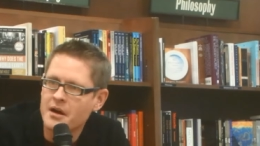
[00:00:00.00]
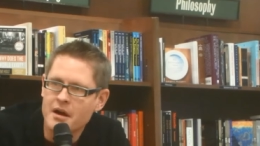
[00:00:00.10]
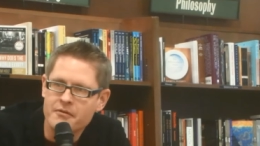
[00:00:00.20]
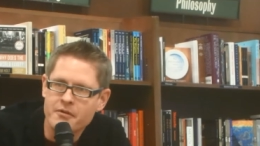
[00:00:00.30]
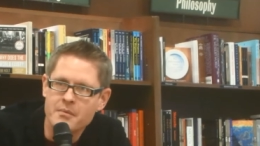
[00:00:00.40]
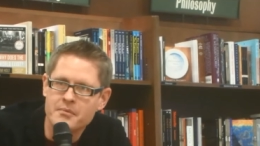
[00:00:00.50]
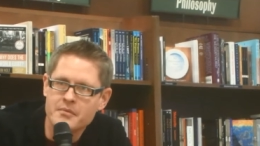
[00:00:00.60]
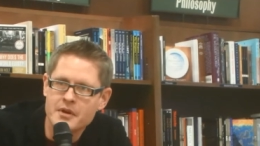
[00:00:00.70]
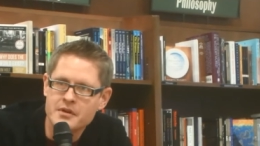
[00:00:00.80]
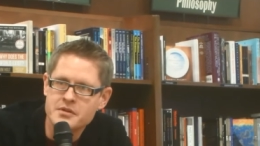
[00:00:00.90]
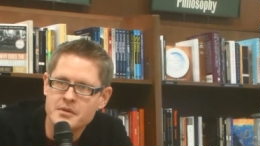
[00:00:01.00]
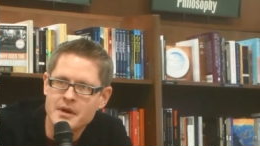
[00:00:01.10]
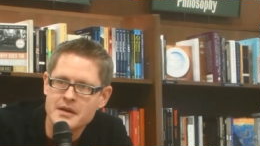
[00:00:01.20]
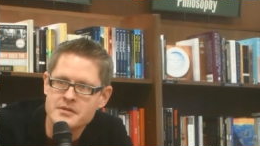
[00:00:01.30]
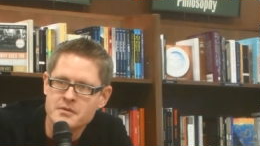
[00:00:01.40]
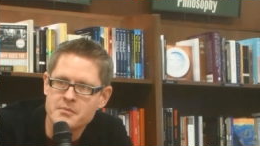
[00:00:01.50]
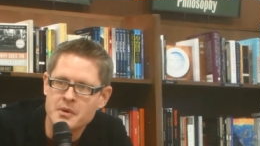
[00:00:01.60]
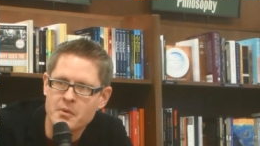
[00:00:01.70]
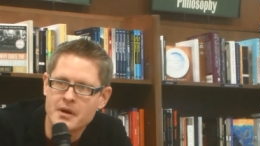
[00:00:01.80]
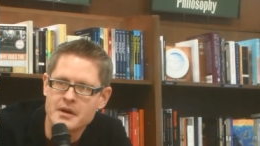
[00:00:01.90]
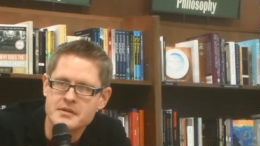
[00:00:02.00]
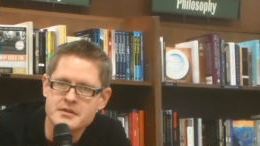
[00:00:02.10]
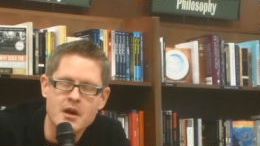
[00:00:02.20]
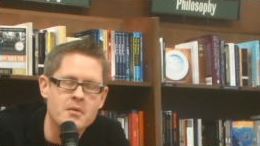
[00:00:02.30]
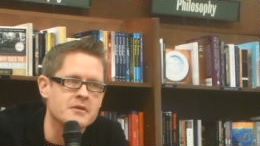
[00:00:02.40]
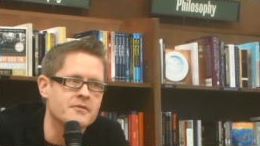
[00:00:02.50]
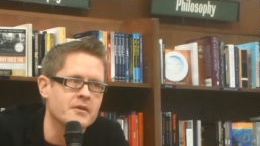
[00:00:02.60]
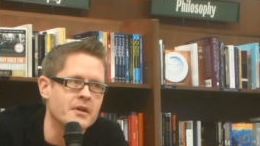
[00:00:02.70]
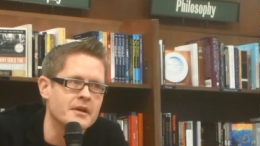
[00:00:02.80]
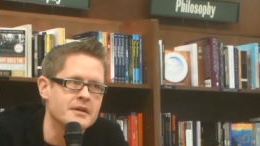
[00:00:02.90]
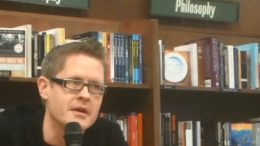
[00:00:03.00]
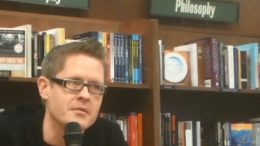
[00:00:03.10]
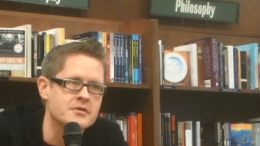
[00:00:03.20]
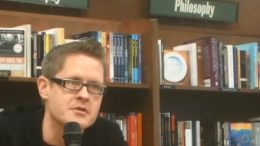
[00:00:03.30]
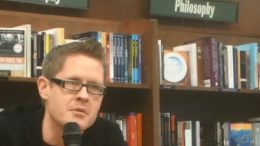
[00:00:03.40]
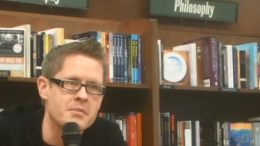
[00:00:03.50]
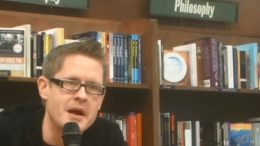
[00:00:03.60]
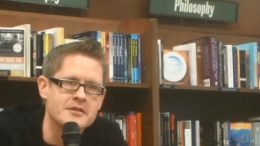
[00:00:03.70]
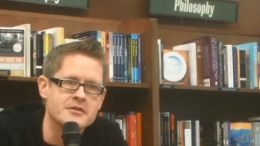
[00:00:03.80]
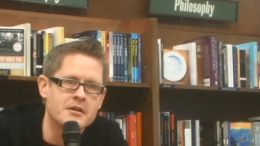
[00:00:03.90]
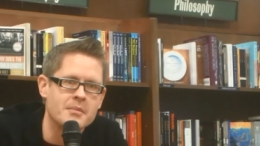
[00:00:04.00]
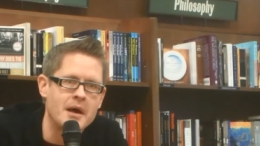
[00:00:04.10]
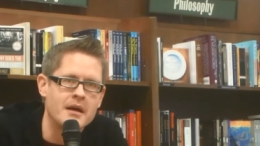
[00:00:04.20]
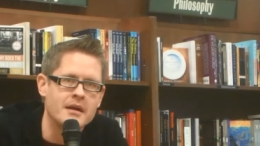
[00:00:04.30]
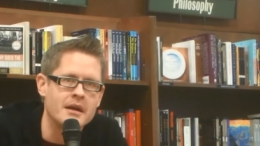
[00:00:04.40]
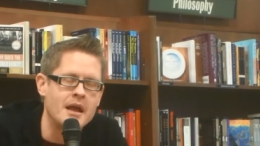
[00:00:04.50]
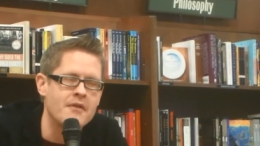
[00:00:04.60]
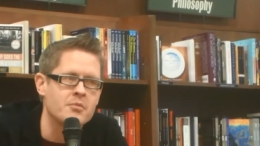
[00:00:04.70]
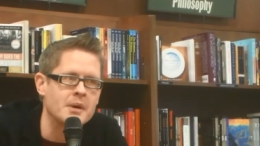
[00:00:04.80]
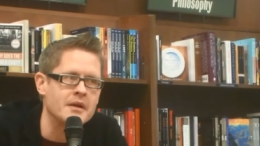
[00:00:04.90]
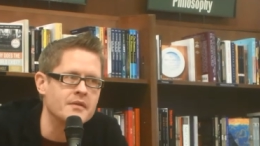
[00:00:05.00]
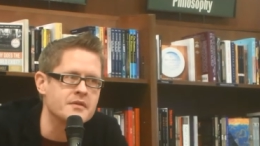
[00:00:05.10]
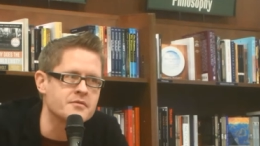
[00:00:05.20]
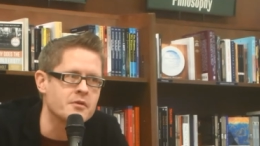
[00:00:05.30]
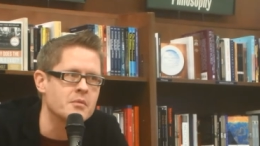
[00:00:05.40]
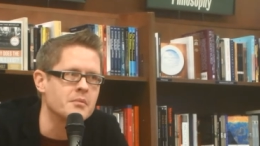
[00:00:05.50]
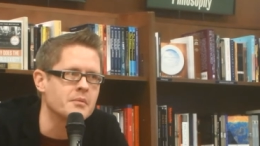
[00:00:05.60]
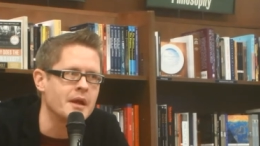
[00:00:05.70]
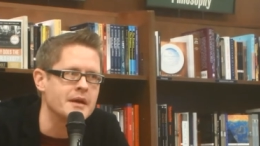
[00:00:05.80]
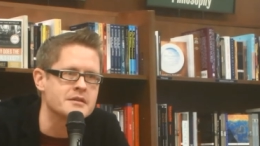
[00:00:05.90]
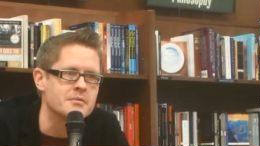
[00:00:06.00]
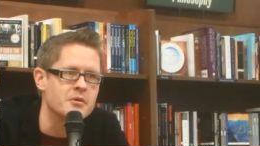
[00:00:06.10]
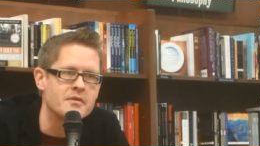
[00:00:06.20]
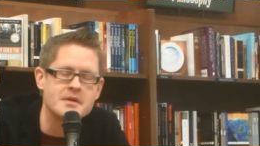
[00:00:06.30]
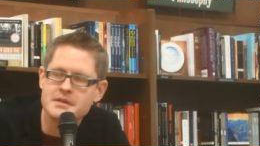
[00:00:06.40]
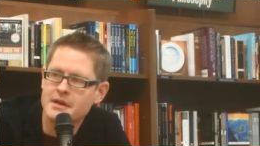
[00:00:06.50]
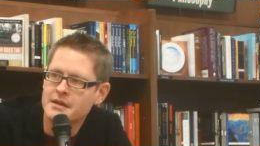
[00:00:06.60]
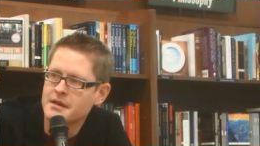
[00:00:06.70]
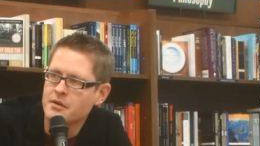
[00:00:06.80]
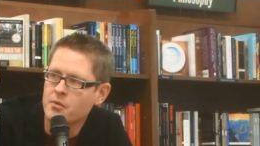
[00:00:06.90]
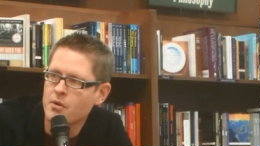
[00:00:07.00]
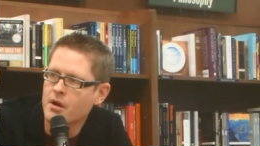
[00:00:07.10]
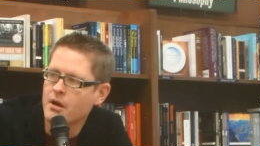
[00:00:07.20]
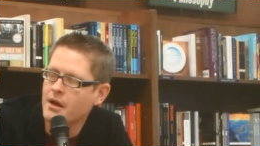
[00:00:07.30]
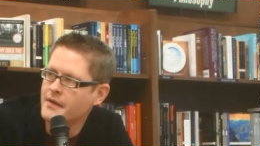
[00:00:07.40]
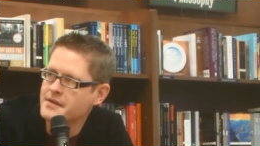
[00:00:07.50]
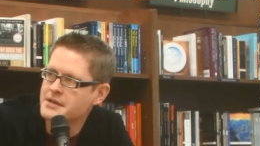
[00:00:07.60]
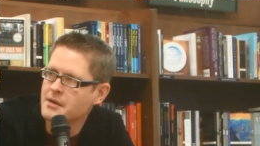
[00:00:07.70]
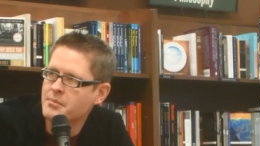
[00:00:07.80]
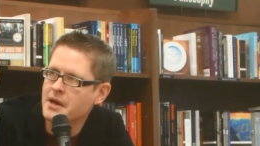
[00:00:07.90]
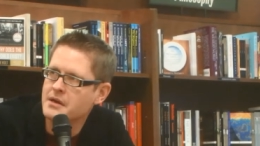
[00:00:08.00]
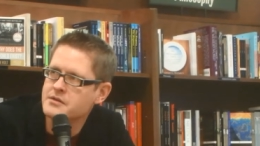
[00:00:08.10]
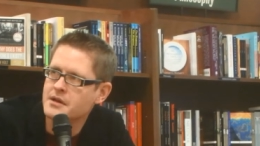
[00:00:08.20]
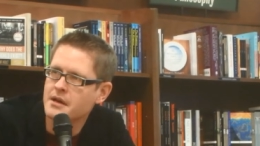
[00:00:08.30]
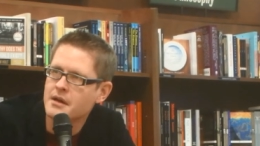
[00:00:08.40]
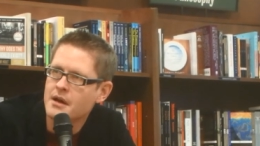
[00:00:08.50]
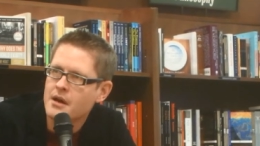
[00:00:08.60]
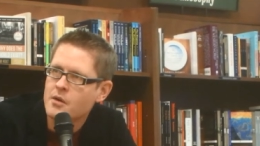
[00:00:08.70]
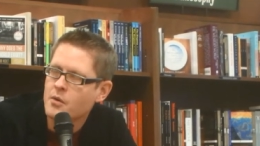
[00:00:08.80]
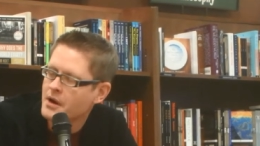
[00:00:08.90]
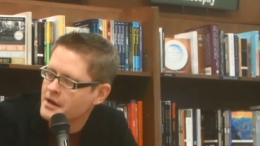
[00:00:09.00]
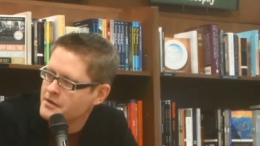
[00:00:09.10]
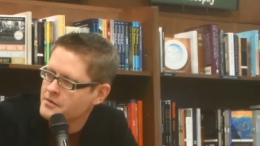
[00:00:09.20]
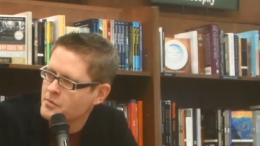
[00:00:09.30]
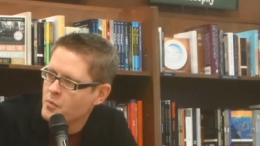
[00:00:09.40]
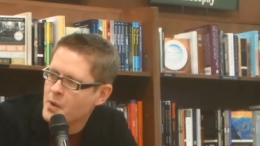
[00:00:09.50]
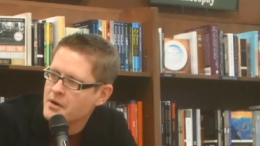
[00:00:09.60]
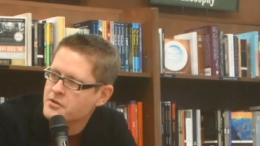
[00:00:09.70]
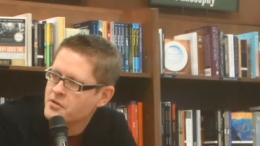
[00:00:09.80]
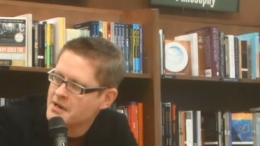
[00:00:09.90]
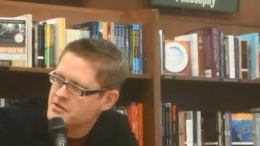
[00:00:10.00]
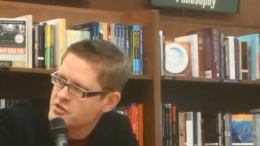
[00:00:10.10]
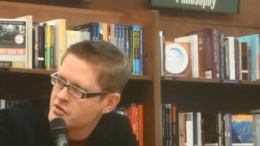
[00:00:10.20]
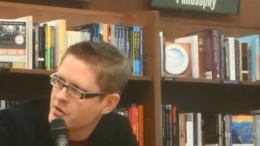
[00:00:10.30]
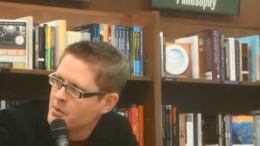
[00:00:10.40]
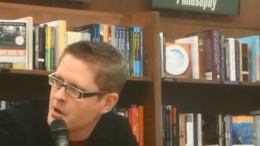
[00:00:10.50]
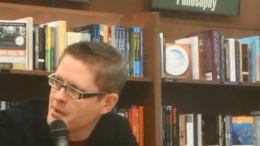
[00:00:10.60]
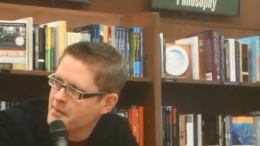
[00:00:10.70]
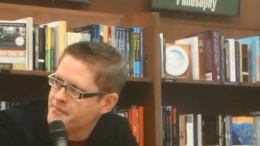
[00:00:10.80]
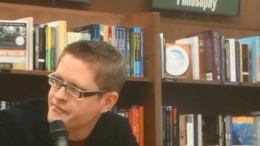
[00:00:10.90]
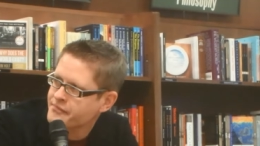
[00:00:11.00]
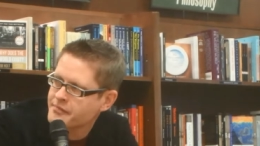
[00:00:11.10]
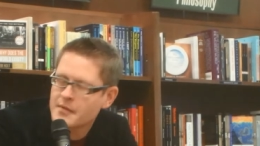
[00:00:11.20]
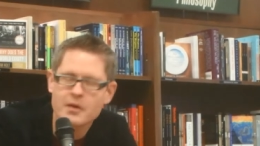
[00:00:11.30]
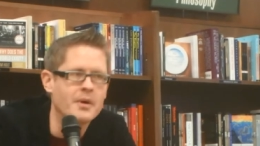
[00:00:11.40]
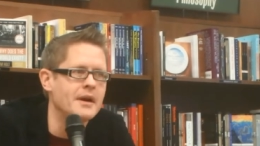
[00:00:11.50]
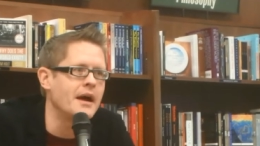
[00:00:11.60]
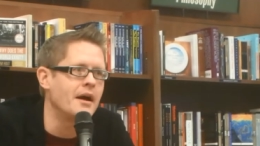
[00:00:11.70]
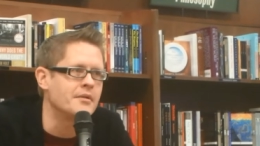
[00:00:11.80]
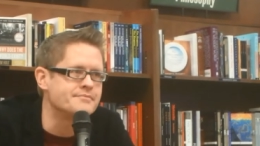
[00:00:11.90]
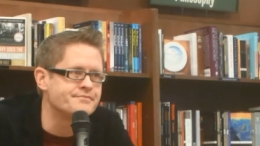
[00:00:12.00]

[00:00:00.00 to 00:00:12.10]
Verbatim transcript: uh, from uh, two guys who have been working on Star Wars for a long time. We're super passionate about it, and everybody in this room likes the movies, and I think we're all on the same page that we're in a weird transitional moment right now.